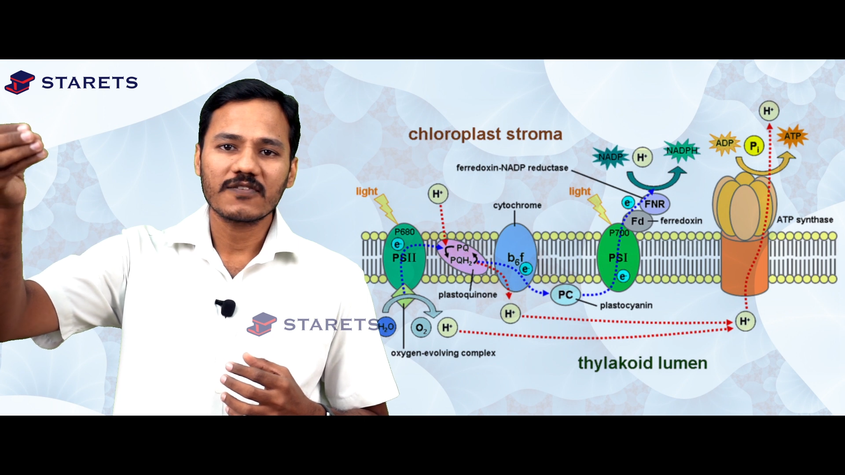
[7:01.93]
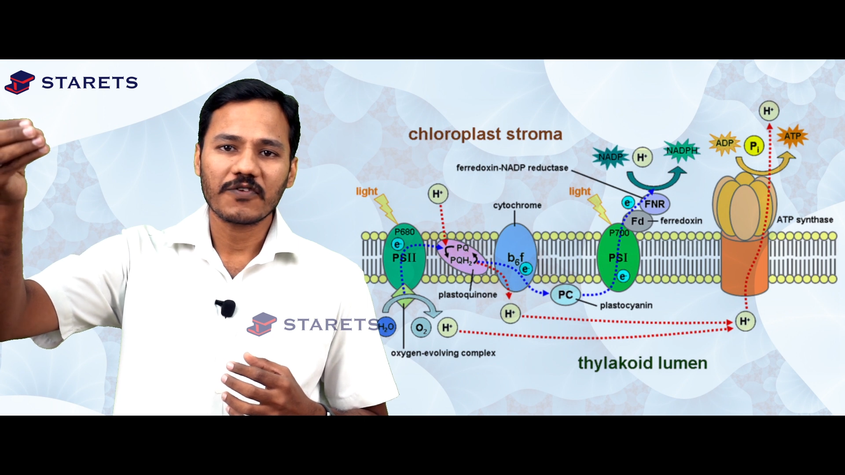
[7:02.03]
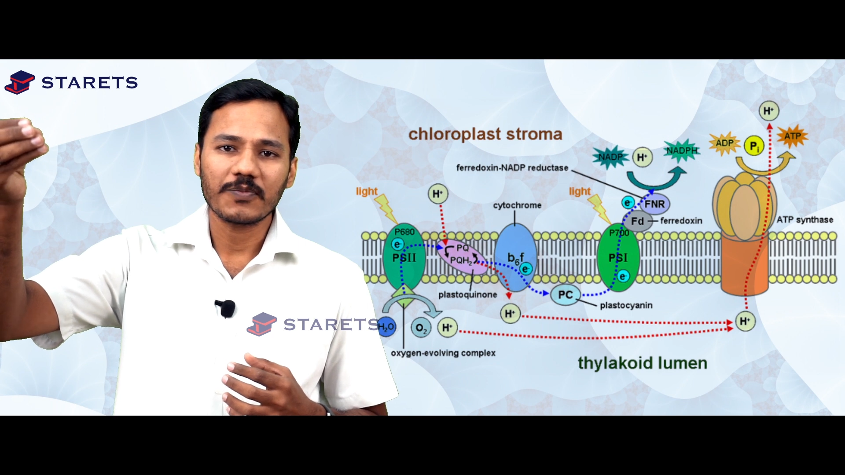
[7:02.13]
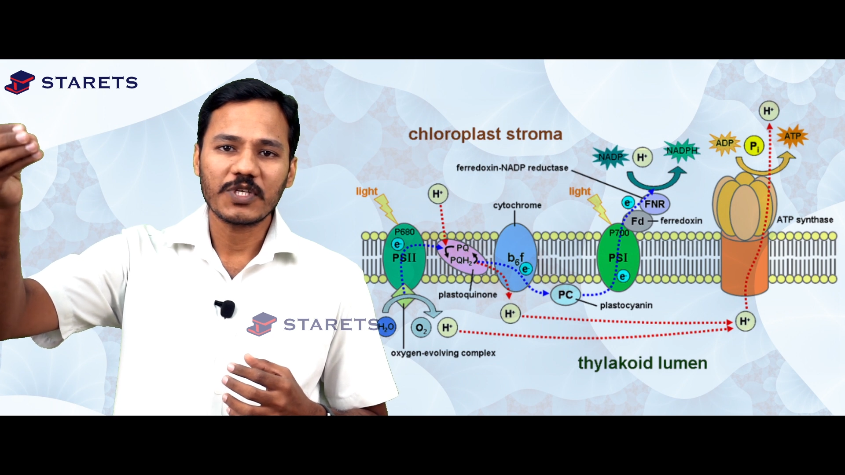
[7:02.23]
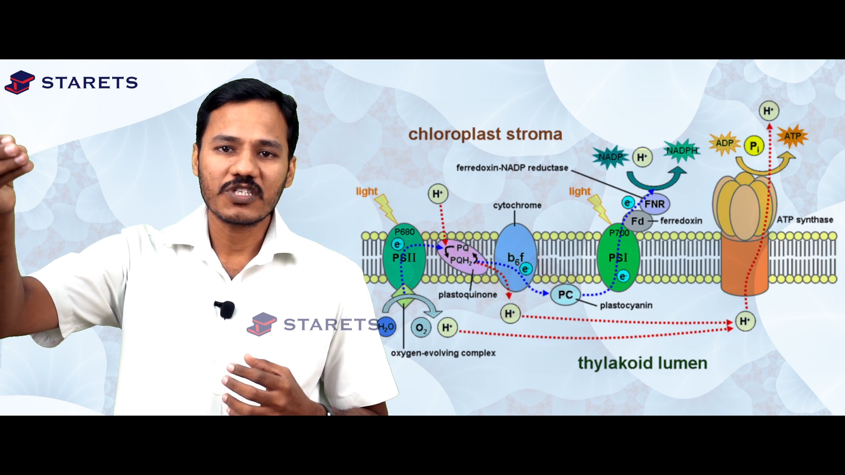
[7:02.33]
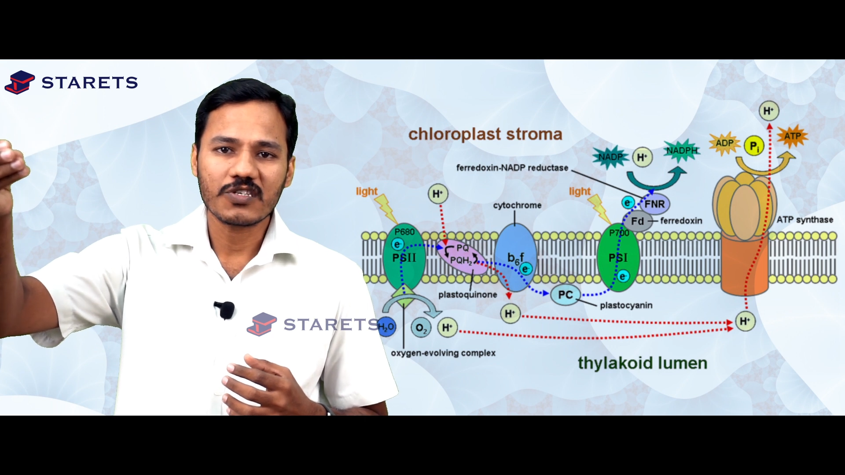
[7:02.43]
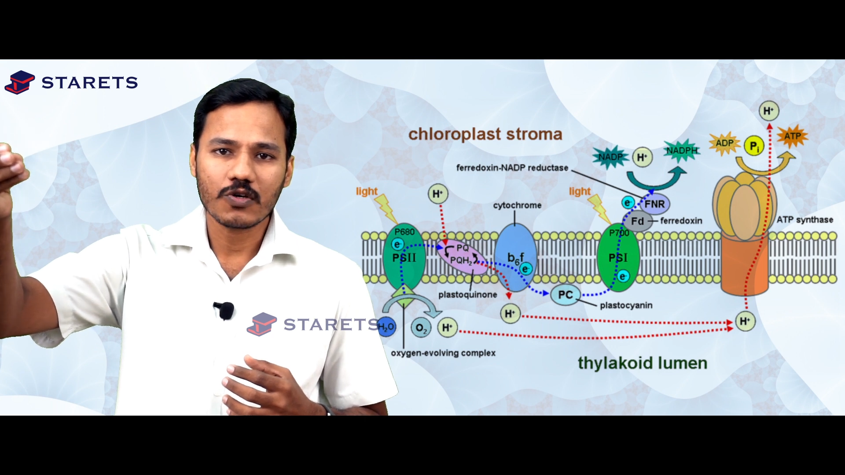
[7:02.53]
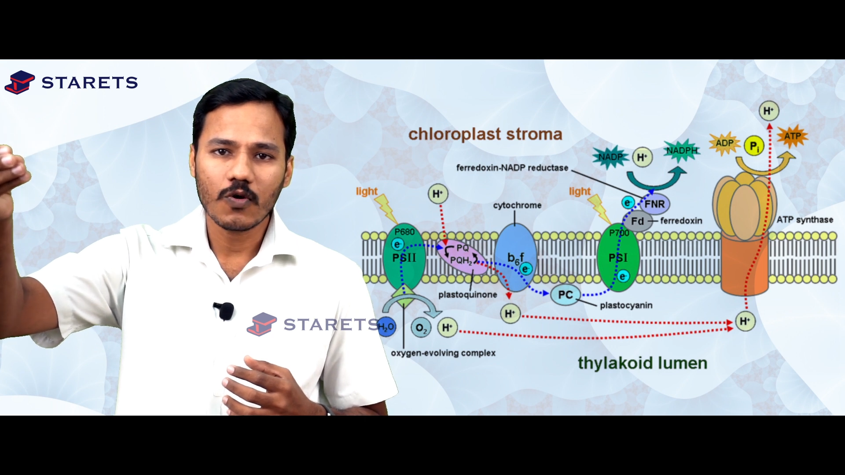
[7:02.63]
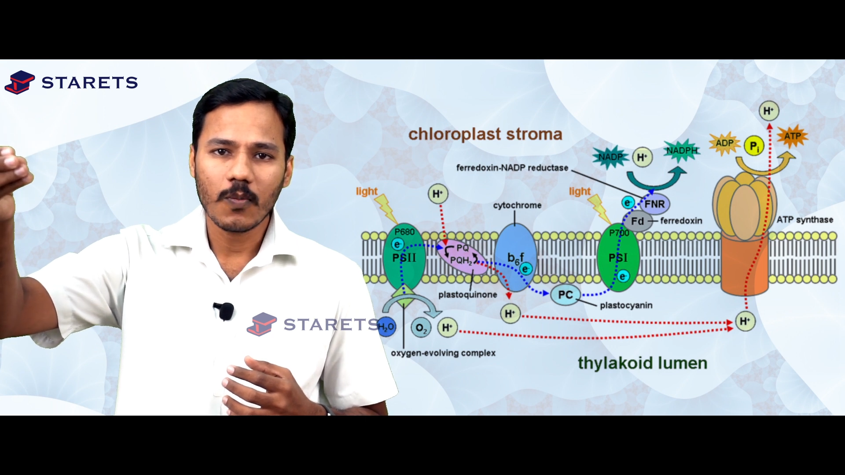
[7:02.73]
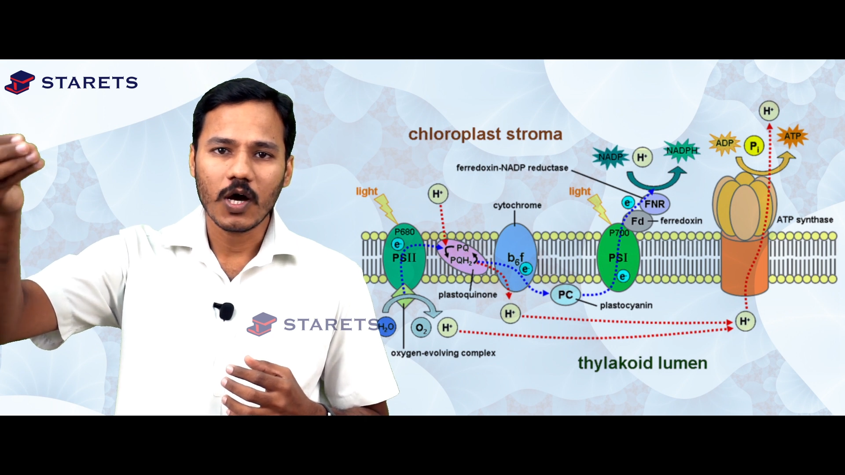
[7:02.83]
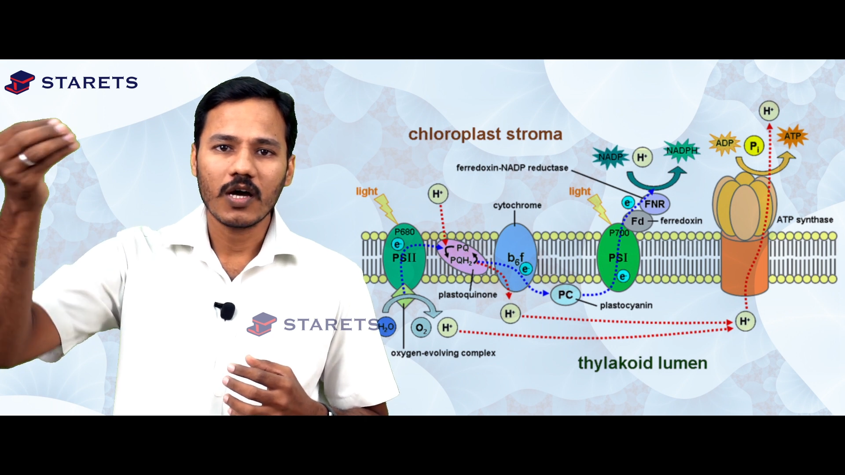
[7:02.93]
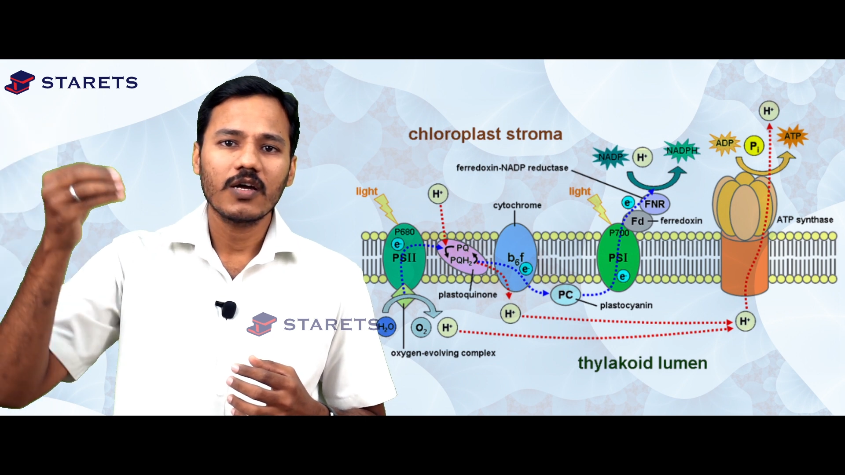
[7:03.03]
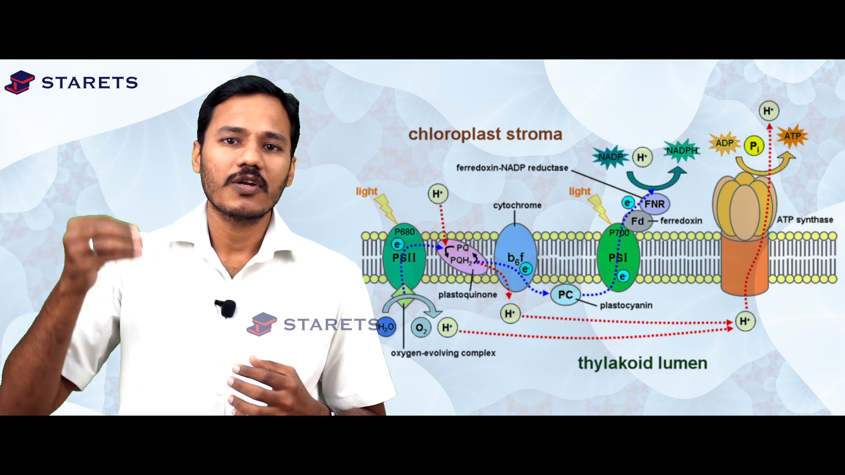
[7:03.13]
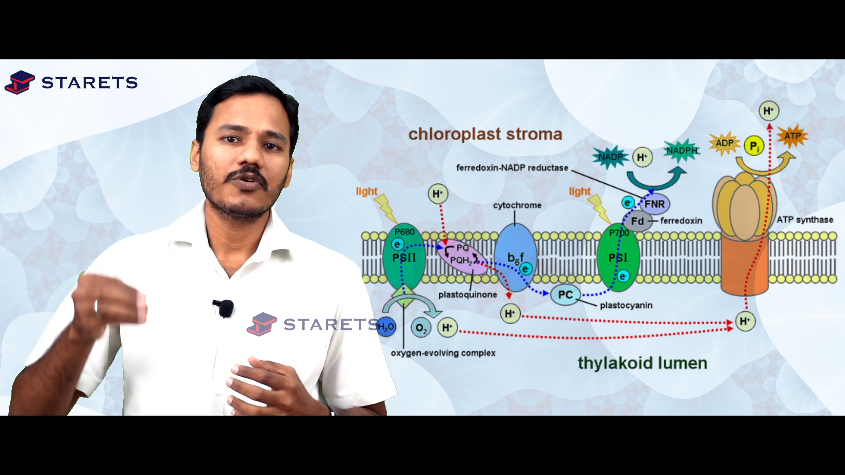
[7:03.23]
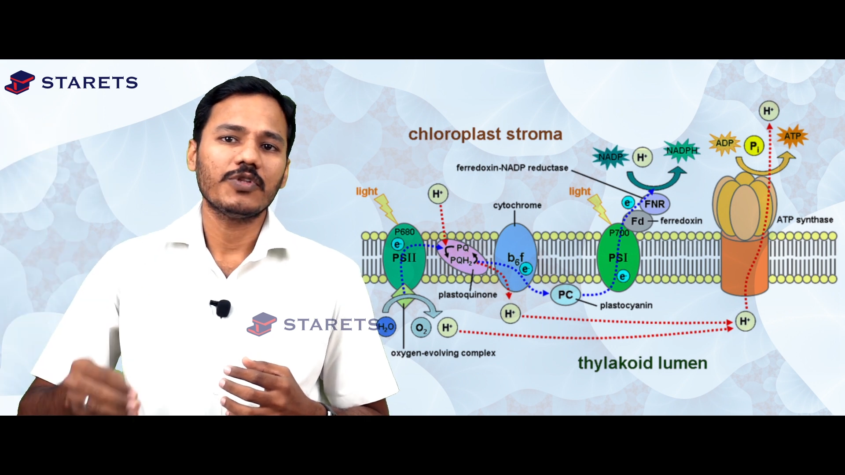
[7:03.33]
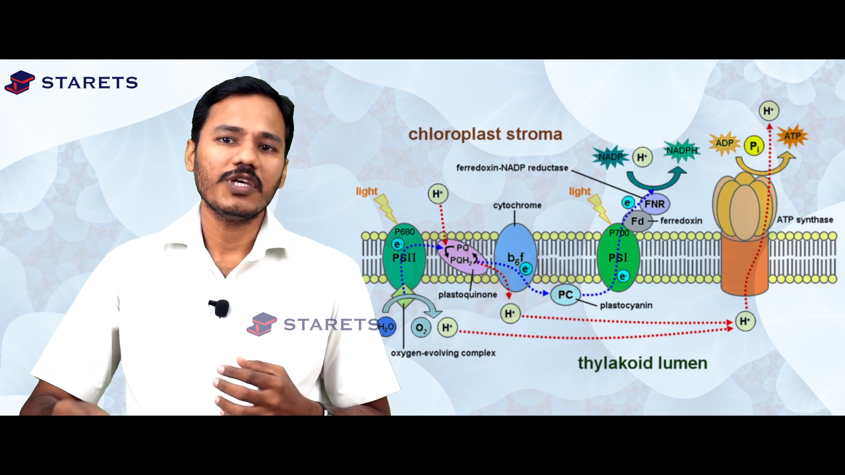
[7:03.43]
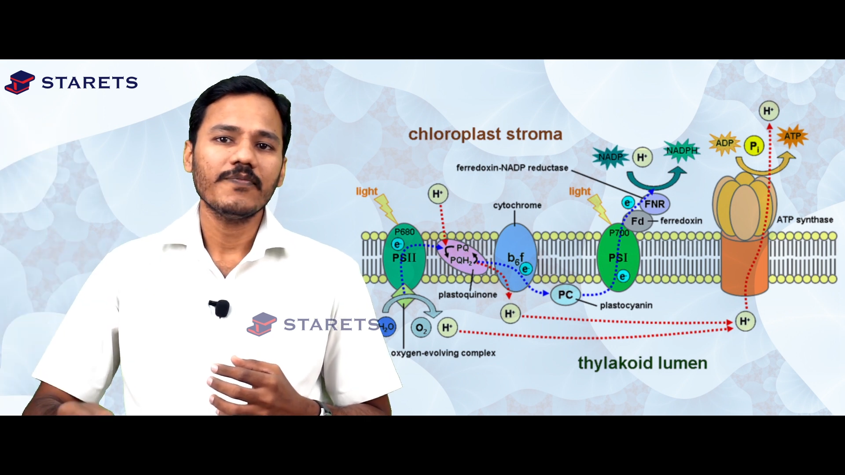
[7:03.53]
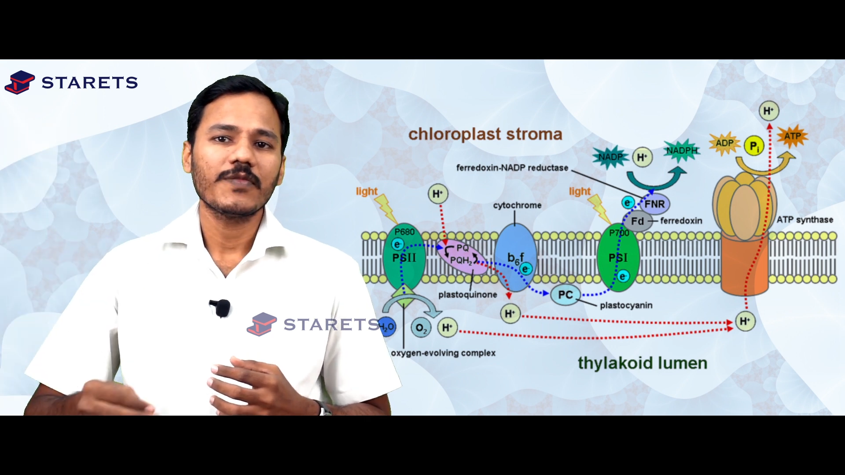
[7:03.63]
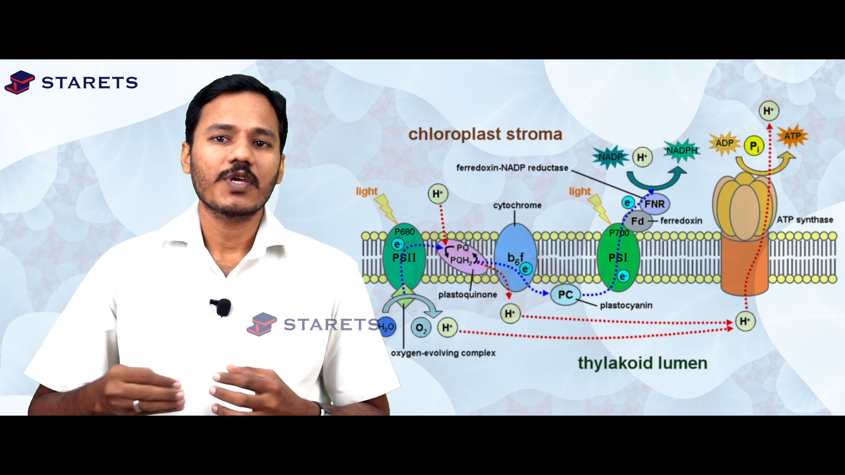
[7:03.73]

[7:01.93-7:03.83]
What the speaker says: from the stroma to the